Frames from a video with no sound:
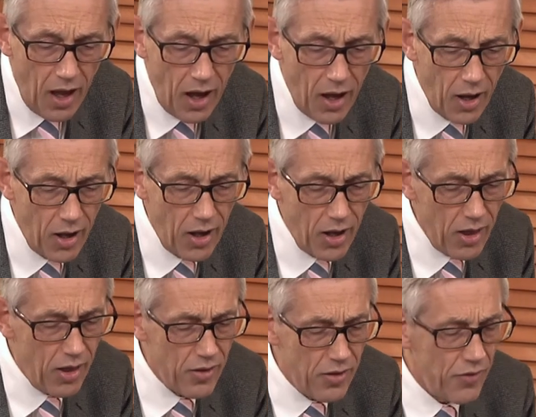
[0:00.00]

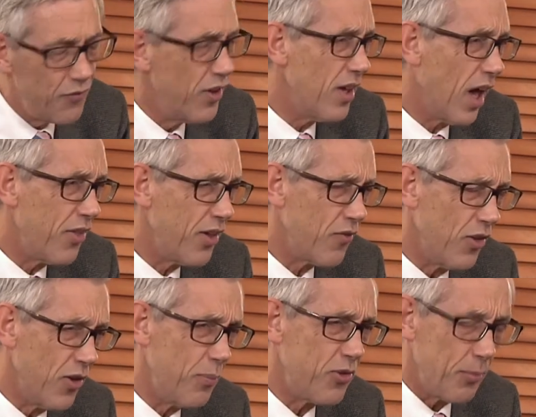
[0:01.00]
Uh, the, I think
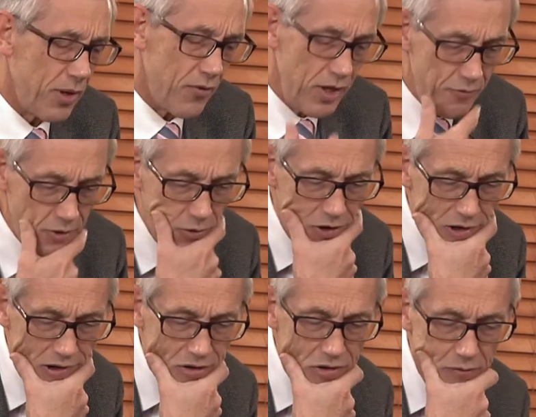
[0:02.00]
there's a, something of an influence
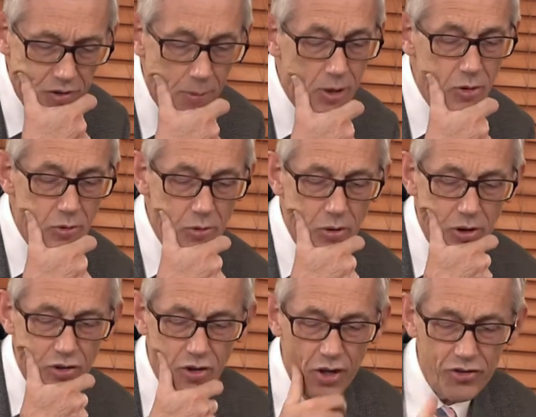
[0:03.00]
here, actually, of W.
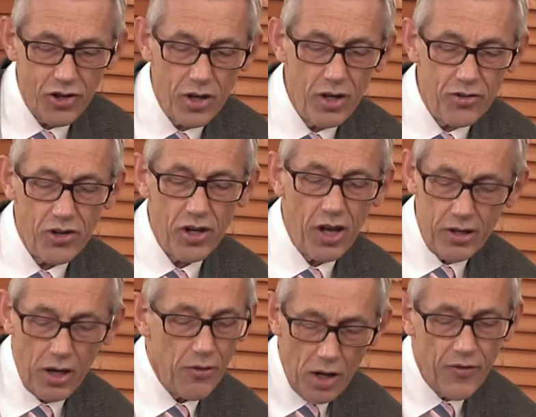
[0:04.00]
G. G.
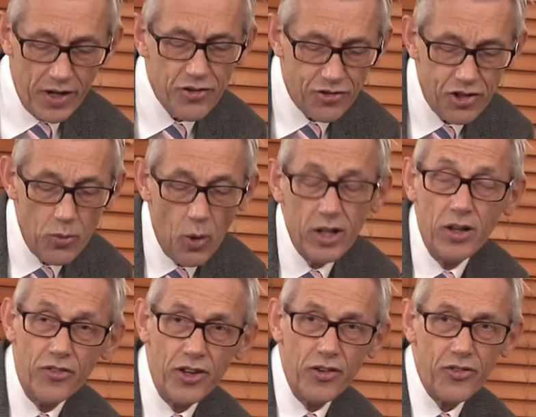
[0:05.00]
Uh, of H.G.
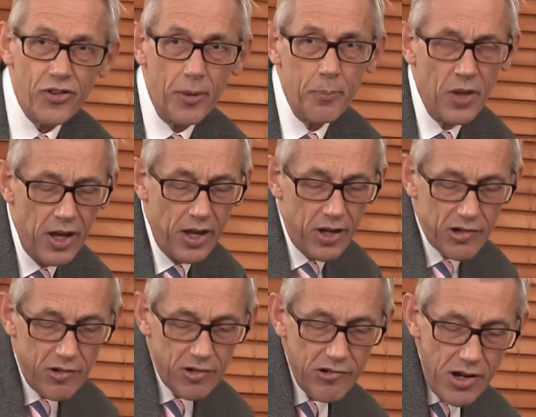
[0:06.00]
Wells's um,
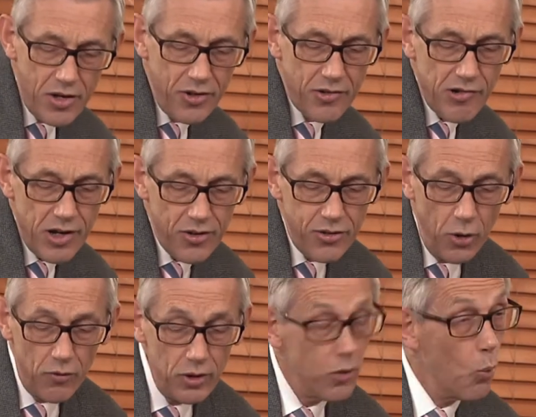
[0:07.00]
great, great
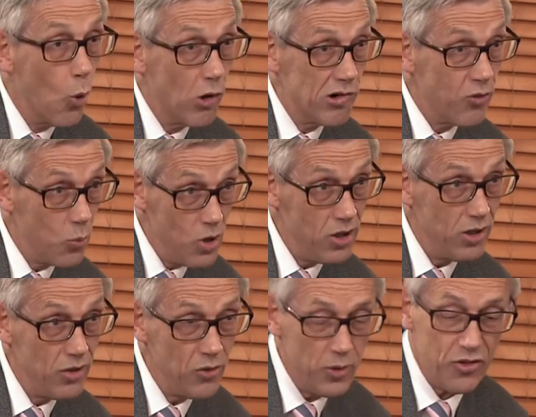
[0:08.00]
novel, *The War of the
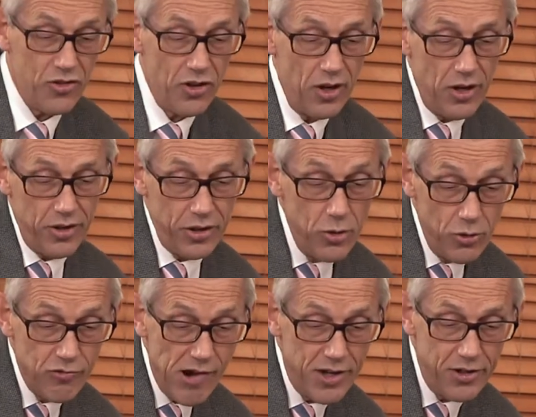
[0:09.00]
Worlds*, which uh,
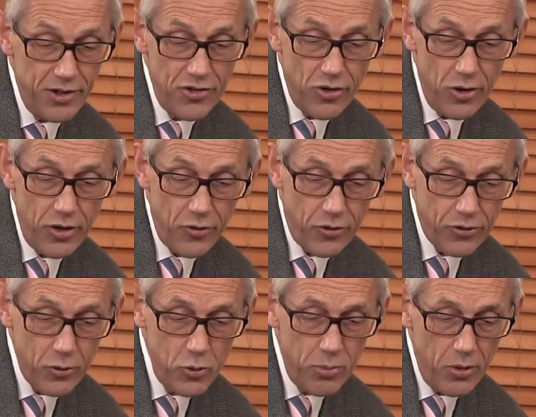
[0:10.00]
Hughes read and enjoyed as a
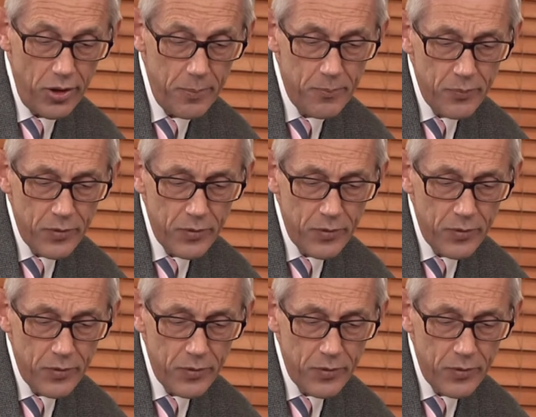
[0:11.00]
schoolboy.